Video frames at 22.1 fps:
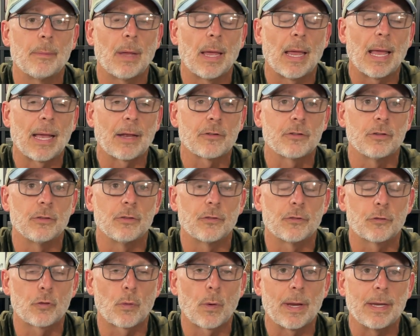actions,
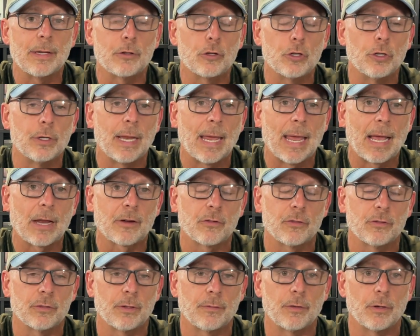trade good
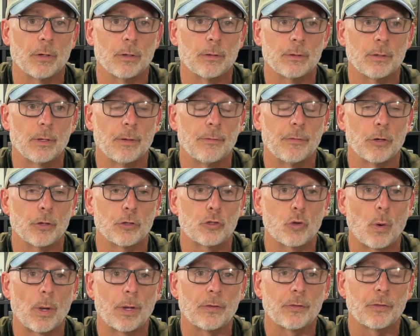actions of your
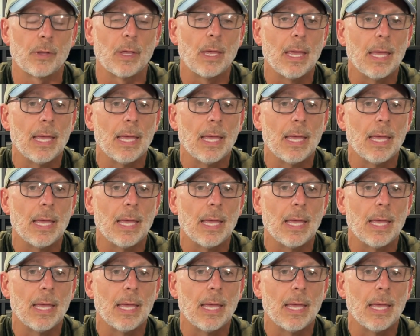choice.